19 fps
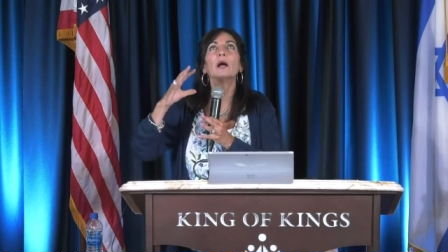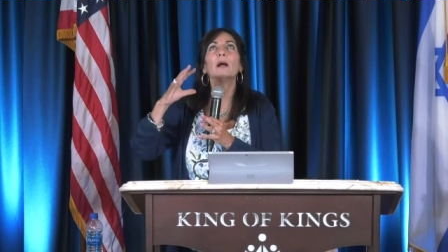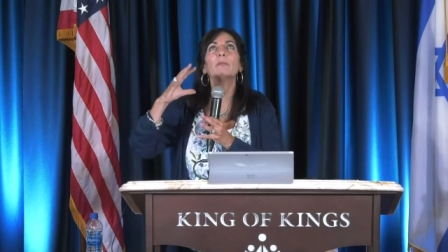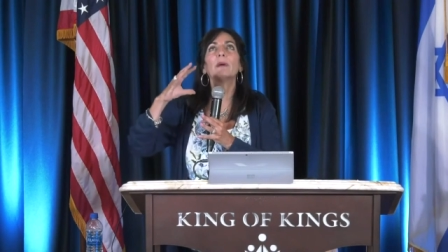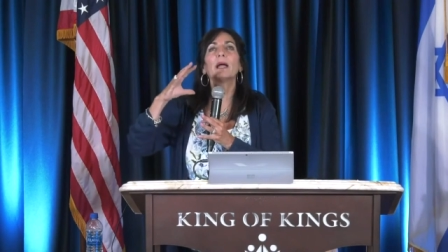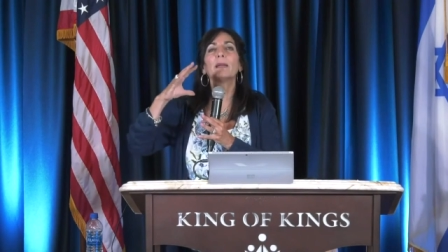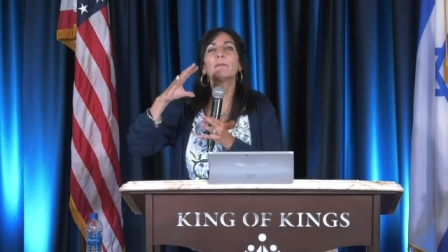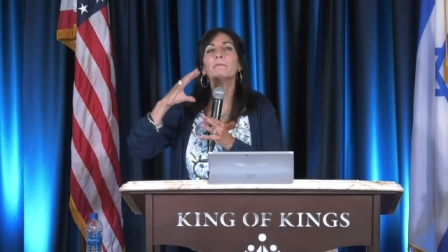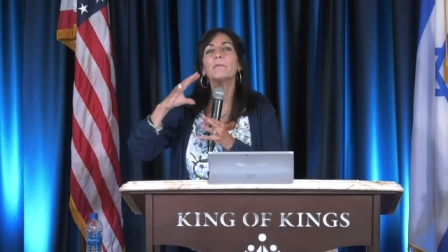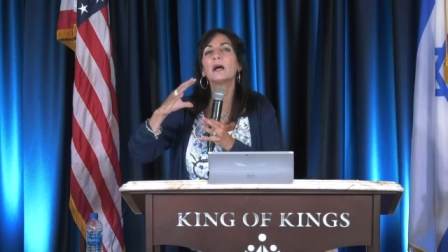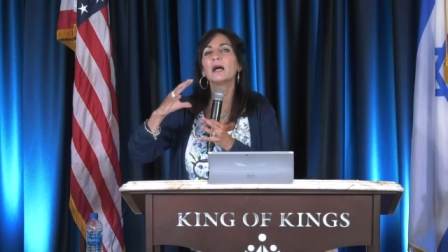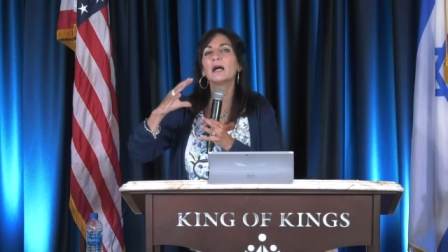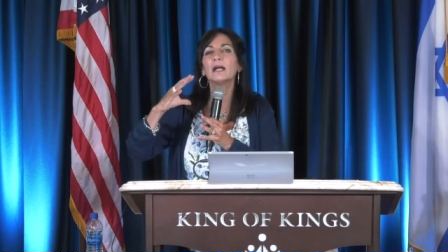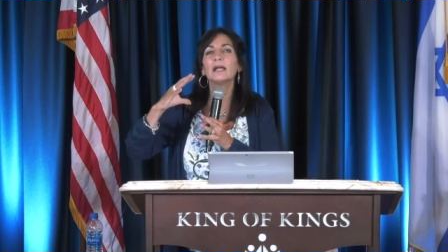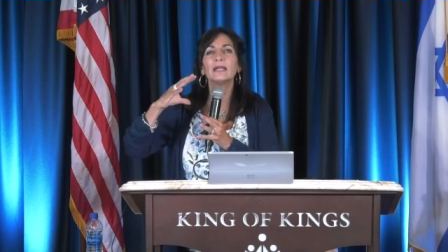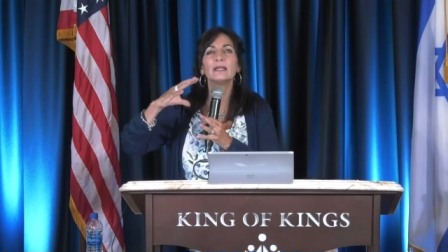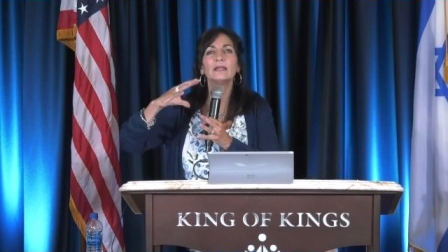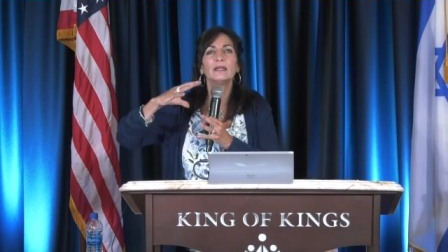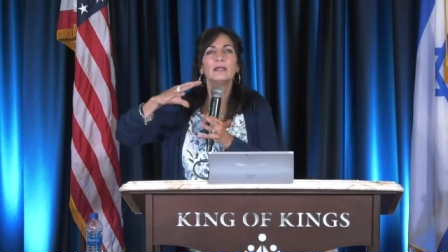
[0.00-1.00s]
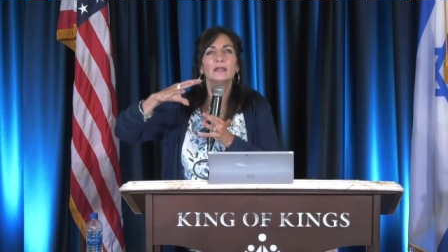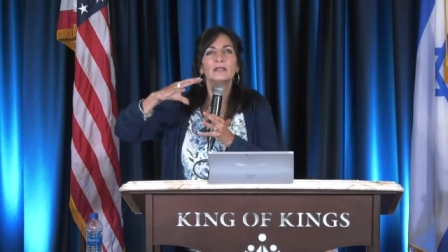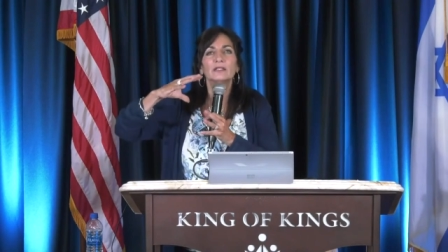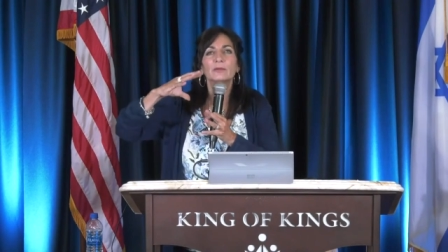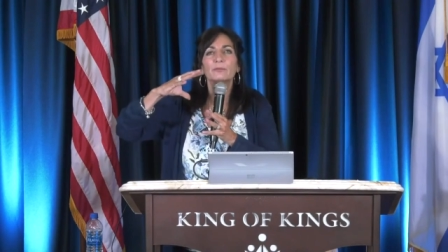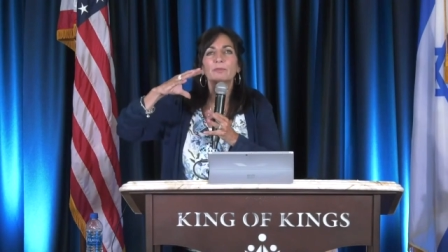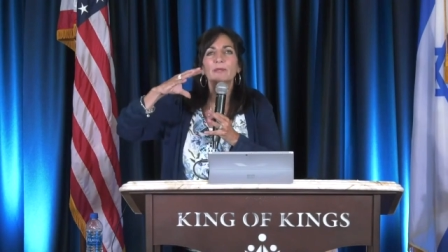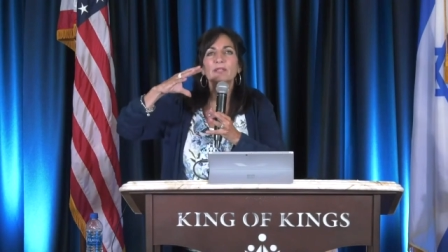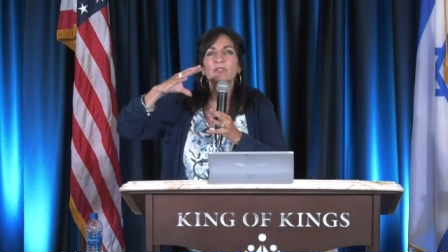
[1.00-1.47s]
I want my
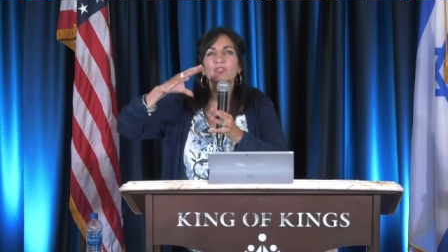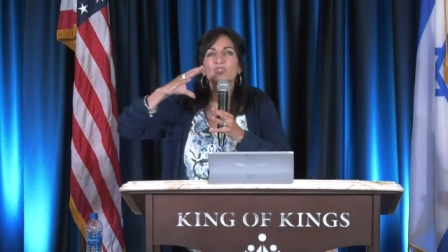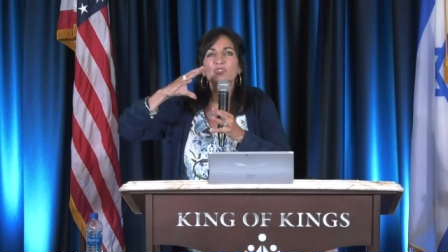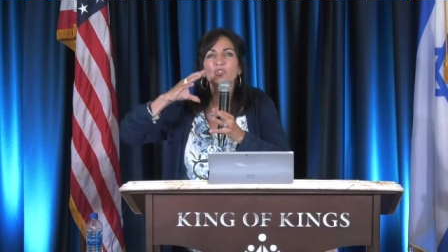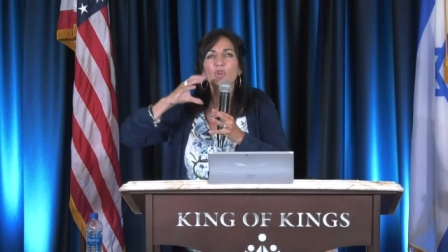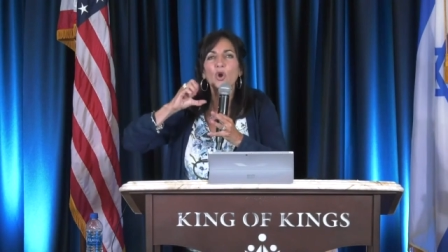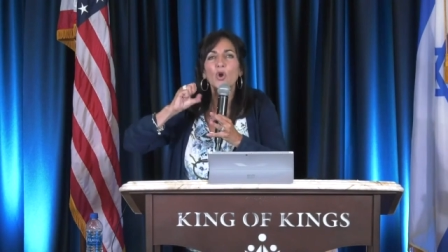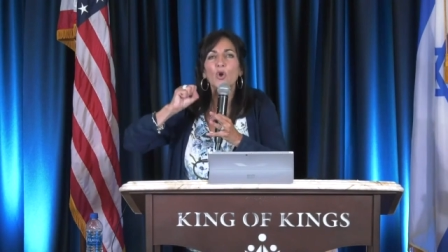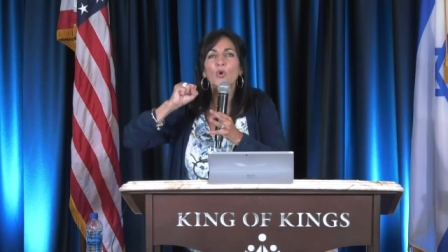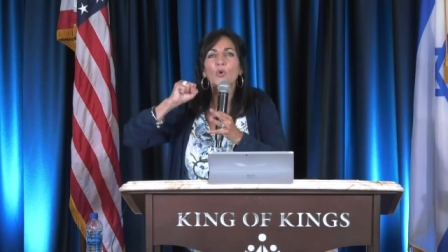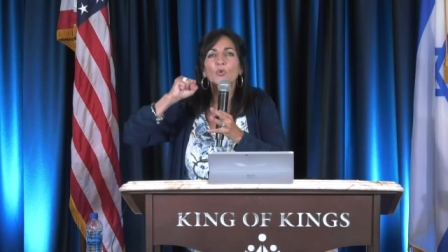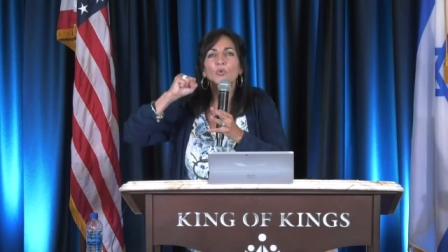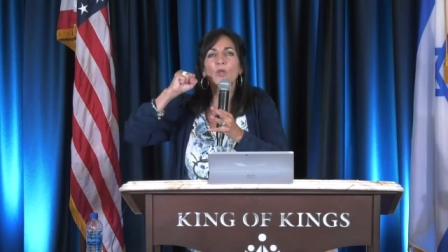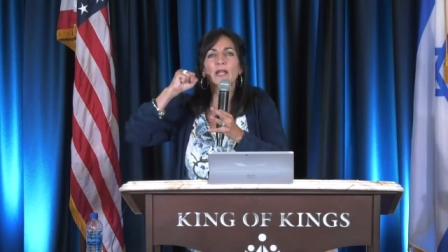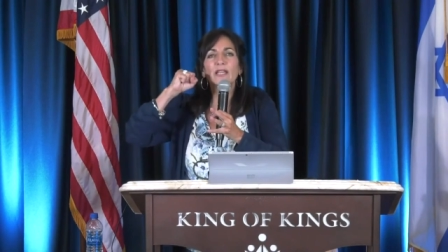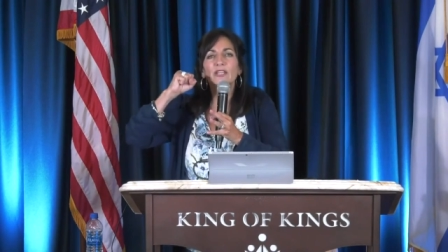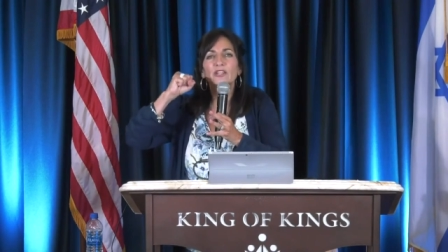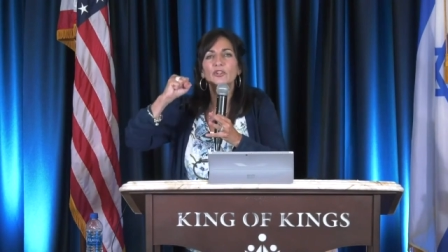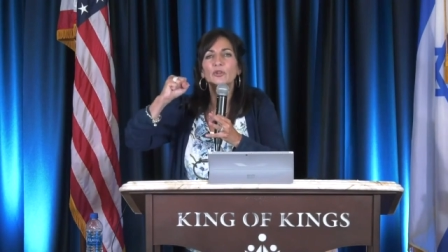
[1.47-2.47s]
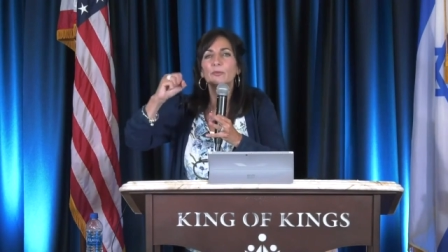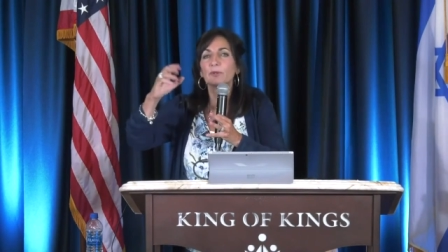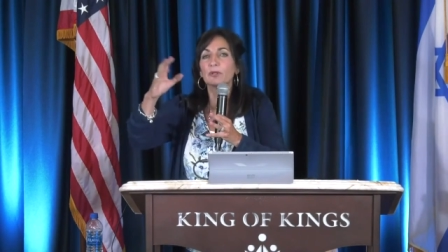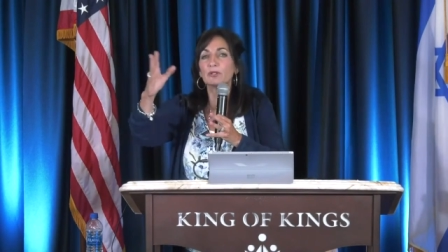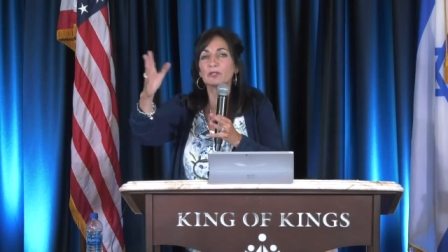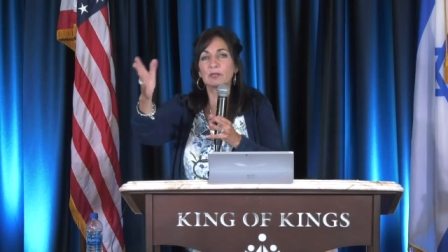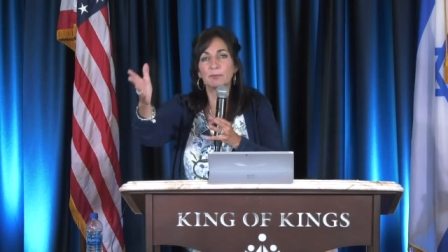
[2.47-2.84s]
mind to be so like you,